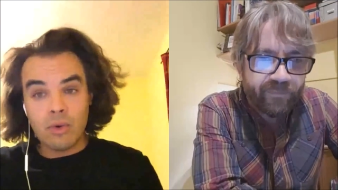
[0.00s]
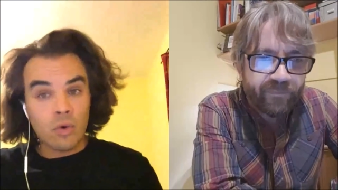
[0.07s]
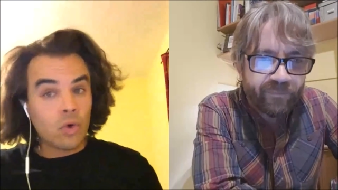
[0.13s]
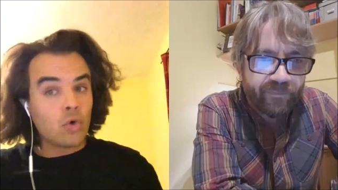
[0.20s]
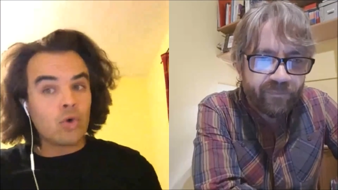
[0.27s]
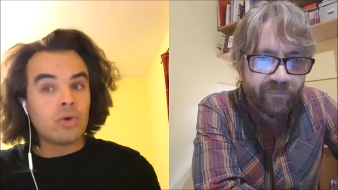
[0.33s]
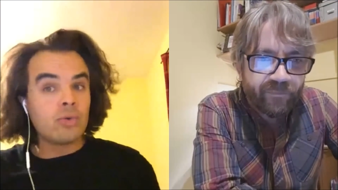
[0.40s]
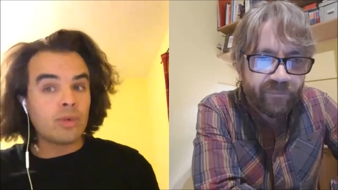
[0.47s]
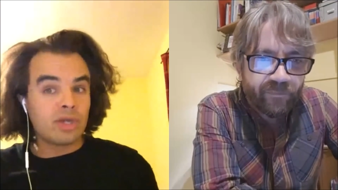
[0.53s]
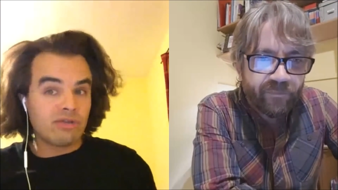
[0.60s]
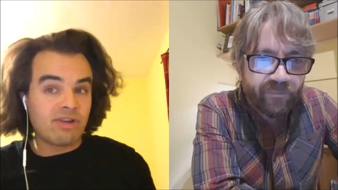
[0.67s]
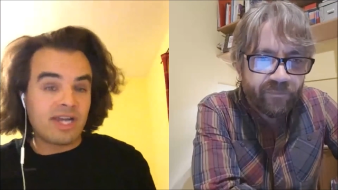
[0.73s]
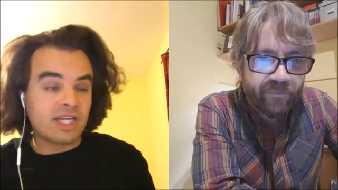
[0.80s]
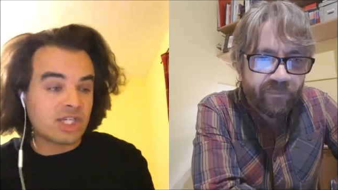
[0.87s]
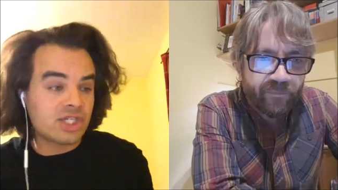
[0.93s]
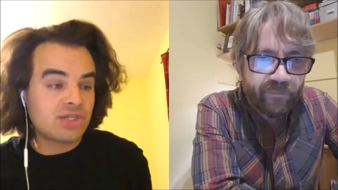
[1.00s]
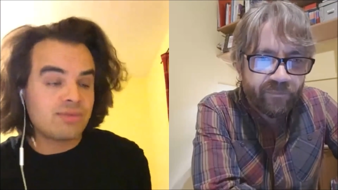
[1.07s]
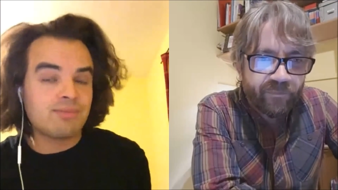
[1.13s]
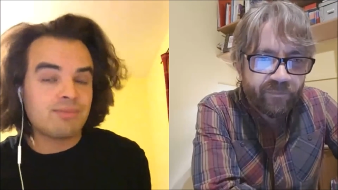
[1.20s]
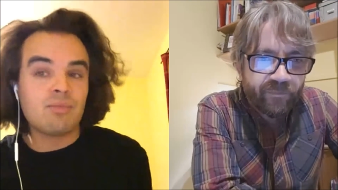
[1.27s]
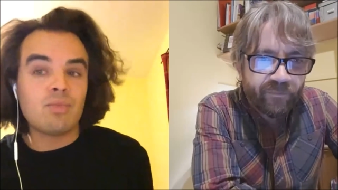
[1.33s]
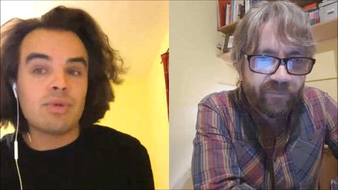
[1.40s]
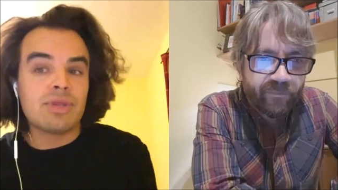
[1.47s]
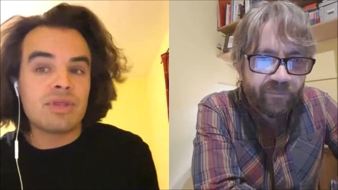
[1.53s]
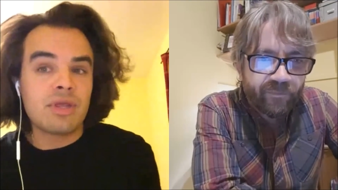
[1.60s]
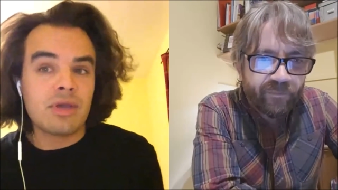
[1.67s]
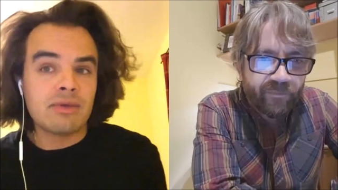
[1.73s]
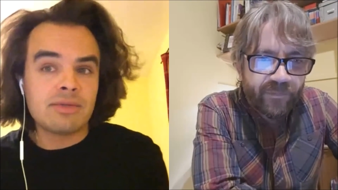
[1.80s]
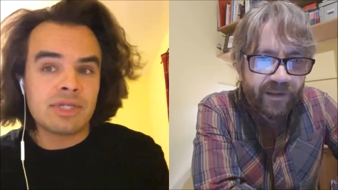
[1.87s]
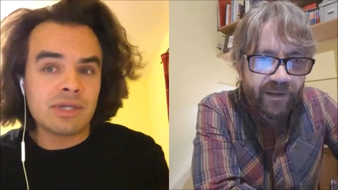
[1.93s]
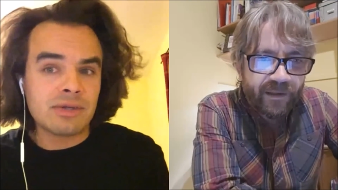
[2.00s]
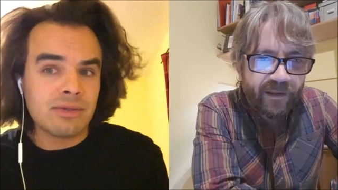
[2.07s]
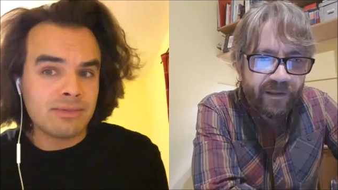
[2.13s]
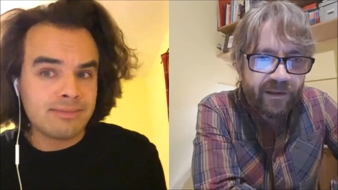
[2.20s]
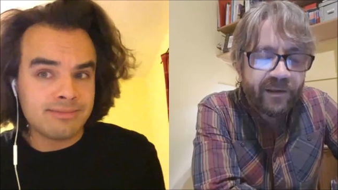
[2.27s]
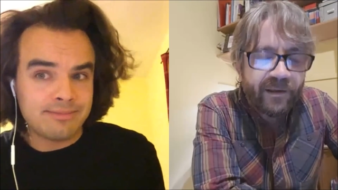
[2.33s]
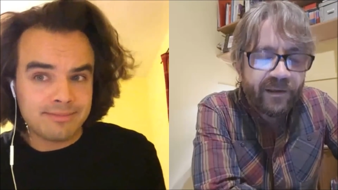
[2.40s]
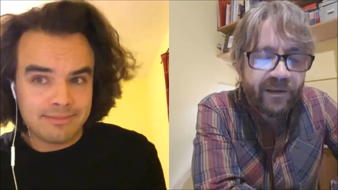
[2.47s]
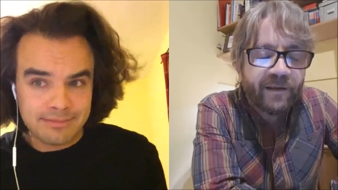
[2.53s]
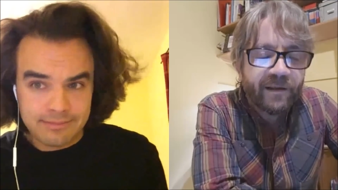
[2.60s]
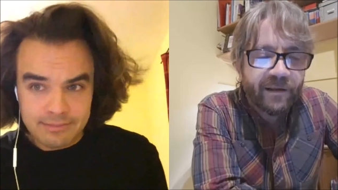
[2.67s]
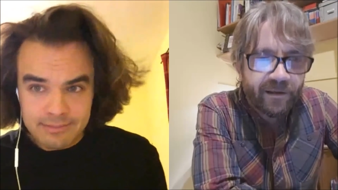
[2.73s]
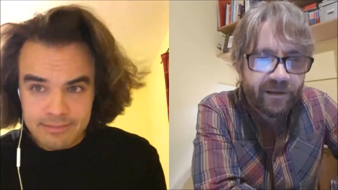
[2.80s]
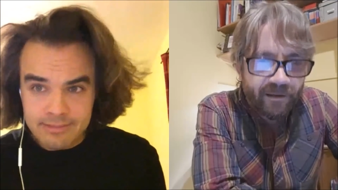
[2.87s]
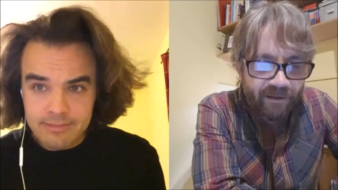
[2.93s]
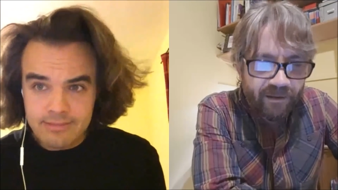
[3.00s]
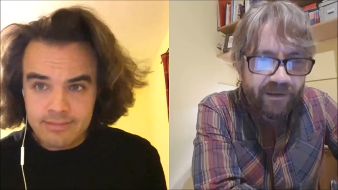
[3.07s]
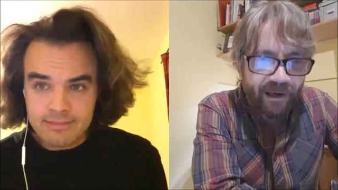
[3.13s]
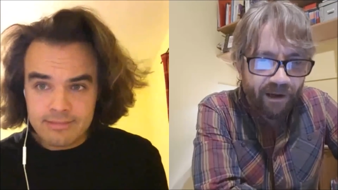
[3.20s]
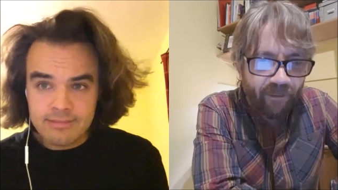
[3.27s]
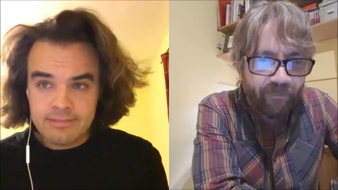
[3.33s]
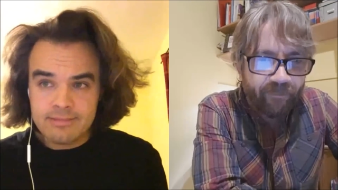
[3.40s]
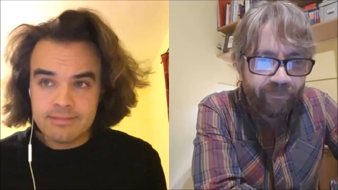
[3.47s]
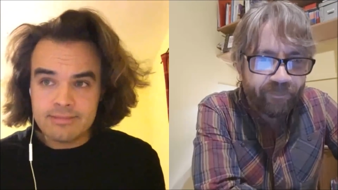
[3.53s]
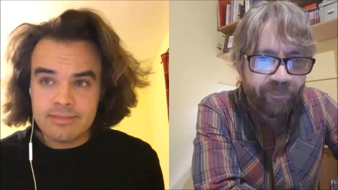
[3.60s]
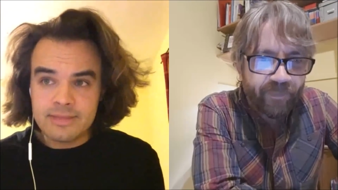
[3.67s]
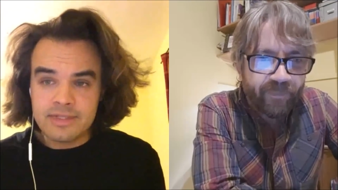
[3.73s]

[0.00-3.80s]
Speaker 1: Or we crash with no deal. Yeah.